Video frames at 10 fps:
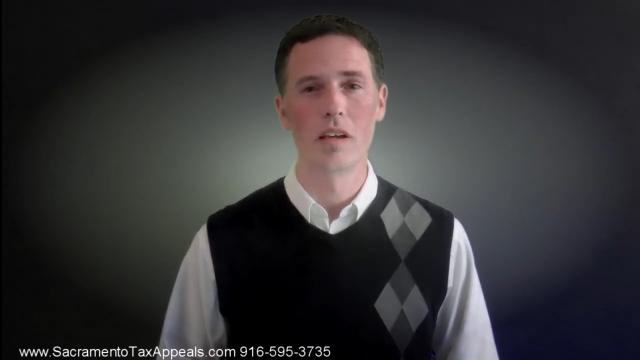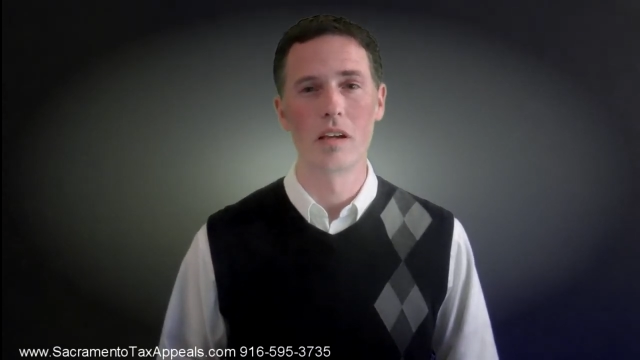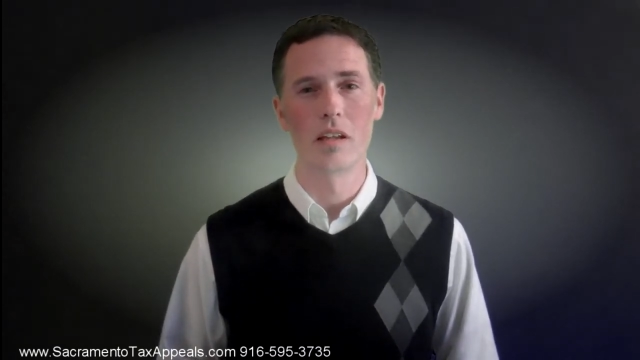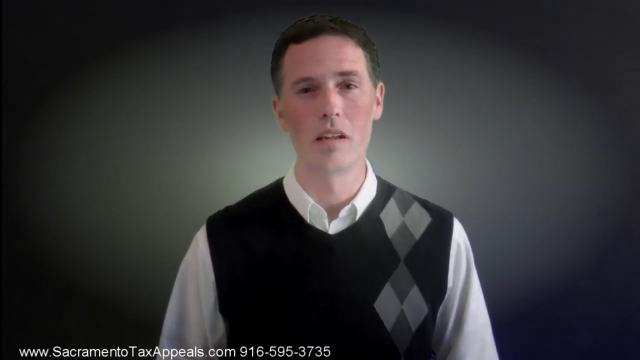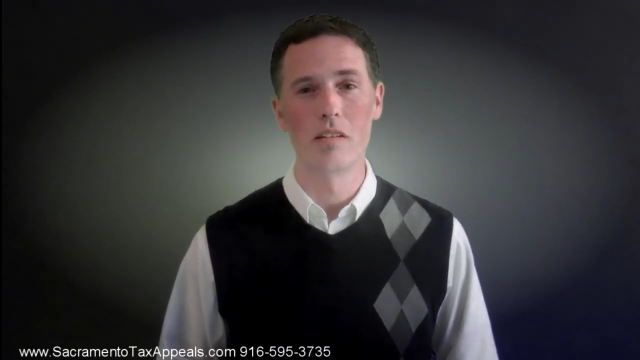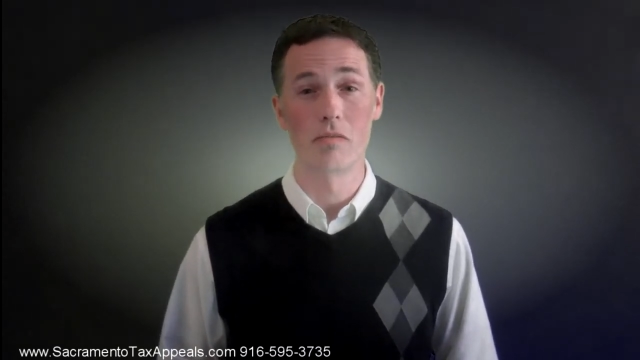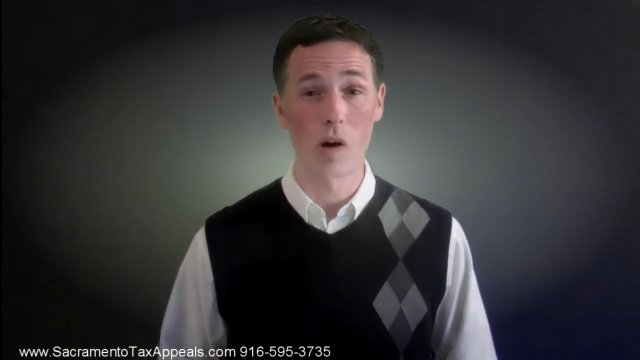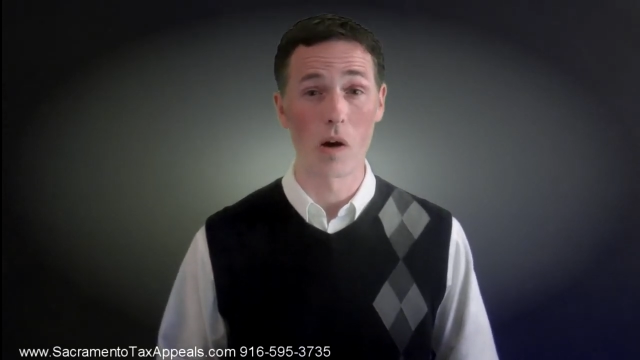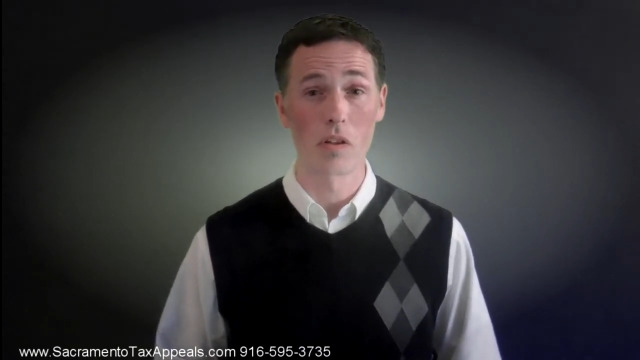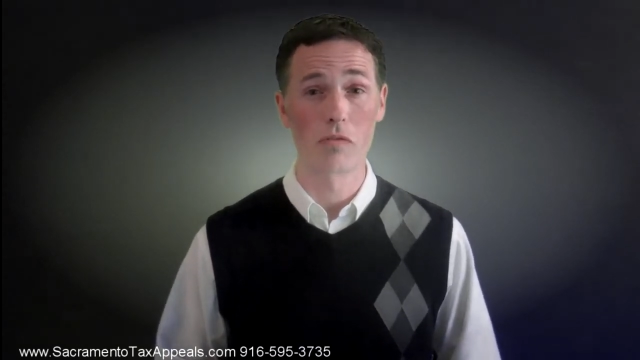and to
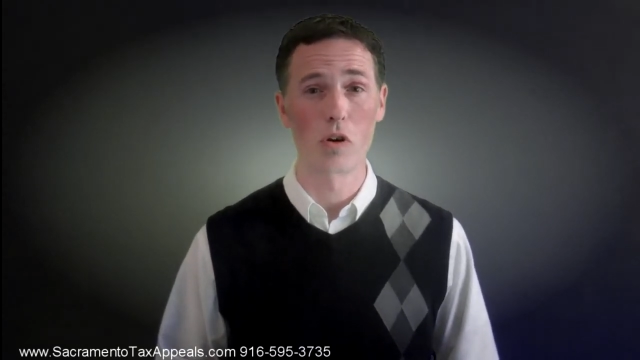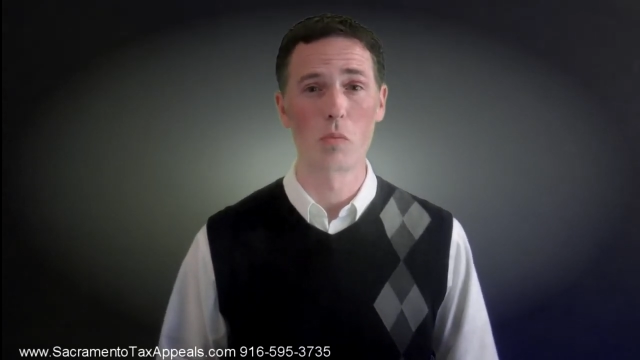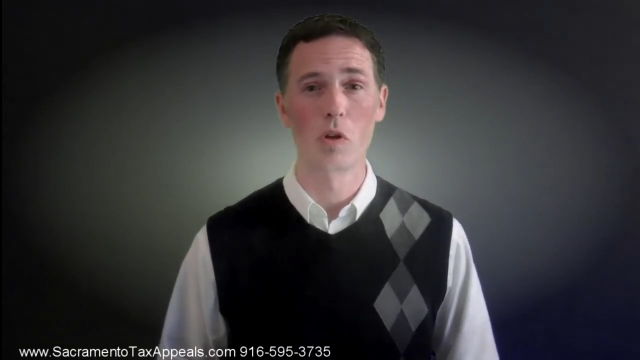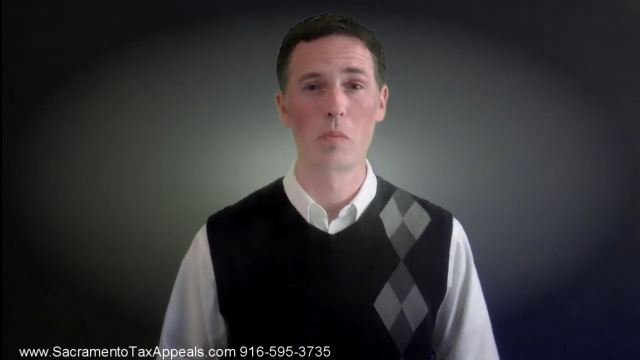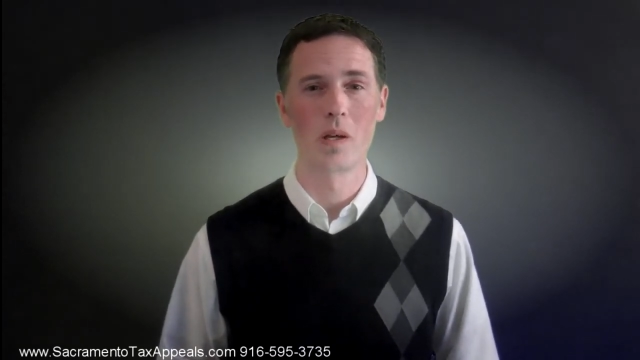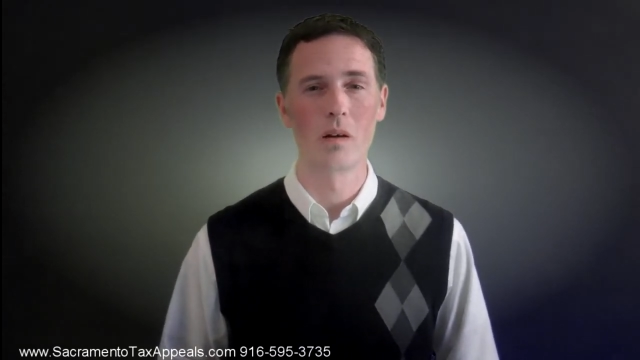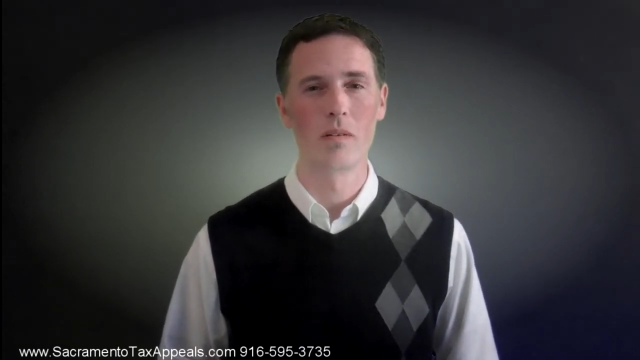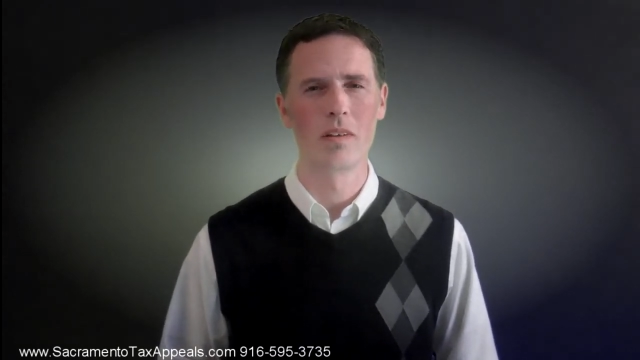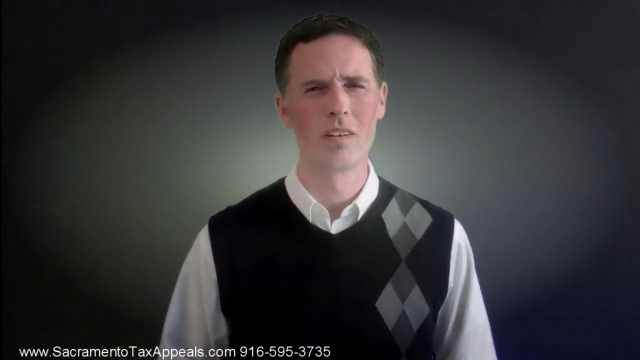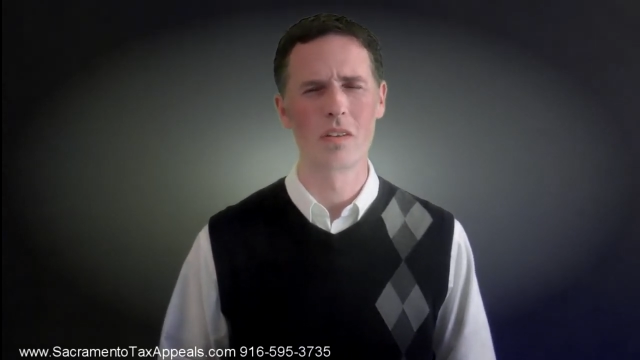file a formal
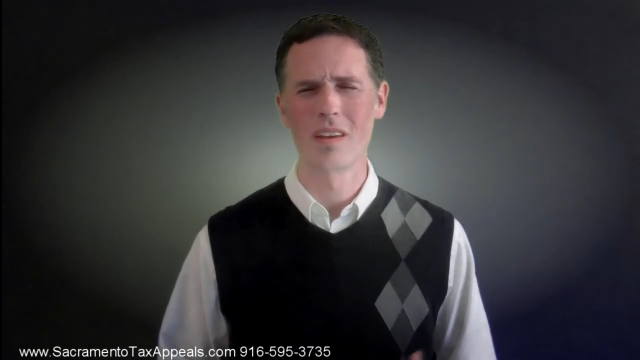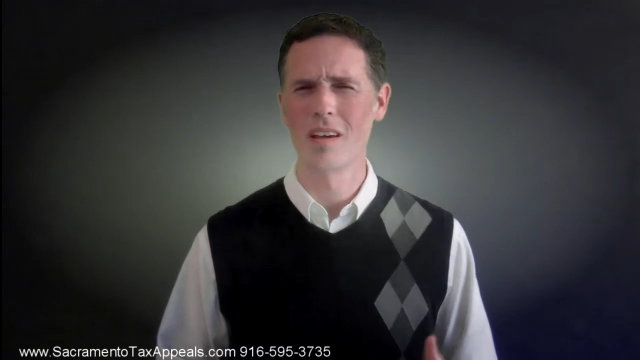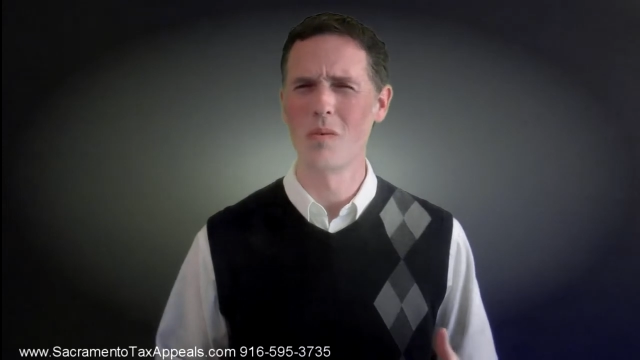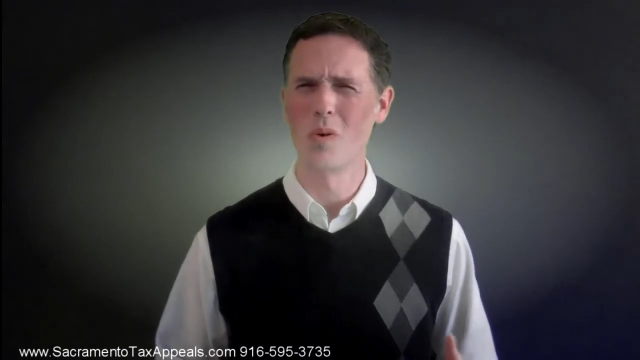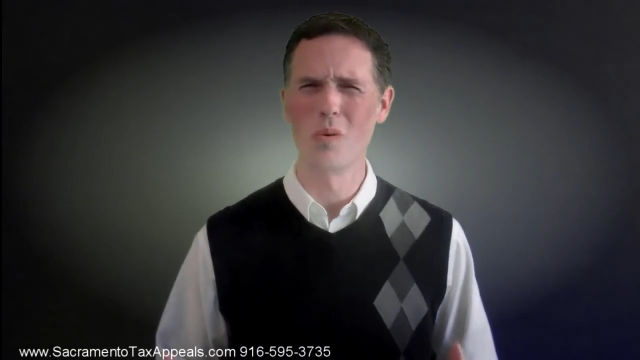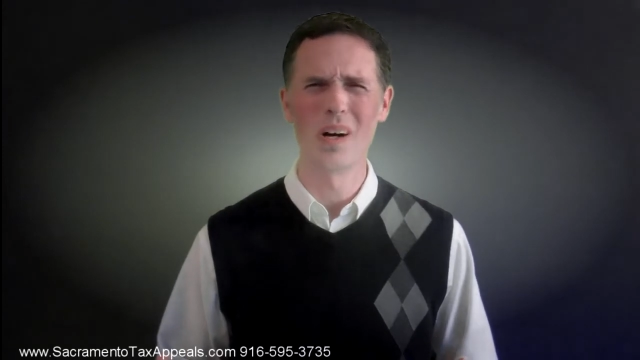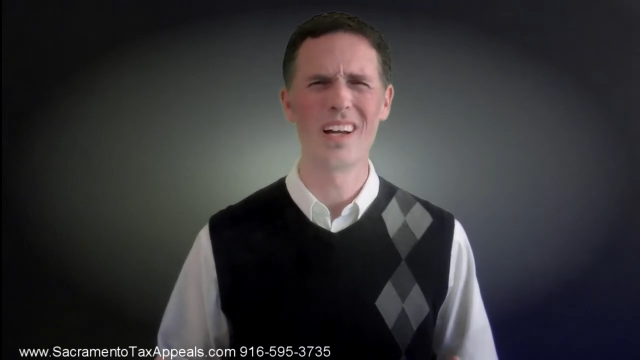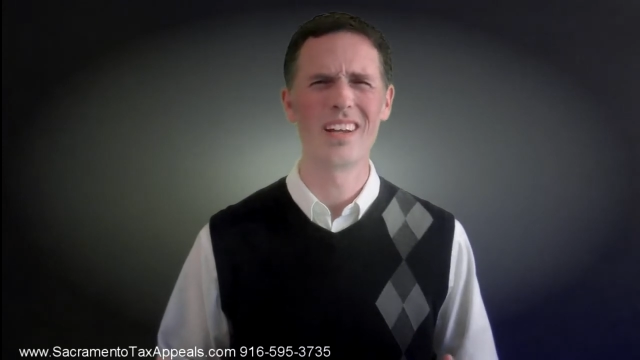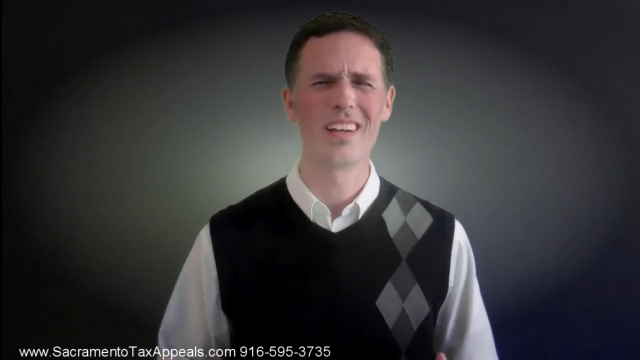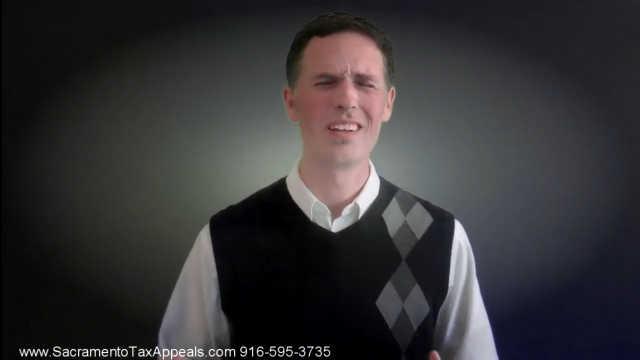appeal, and you're thinking, well,
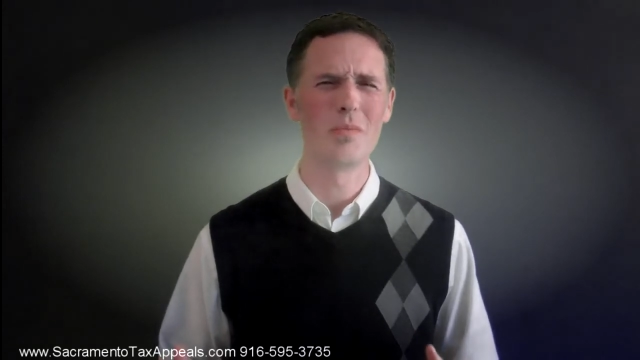what?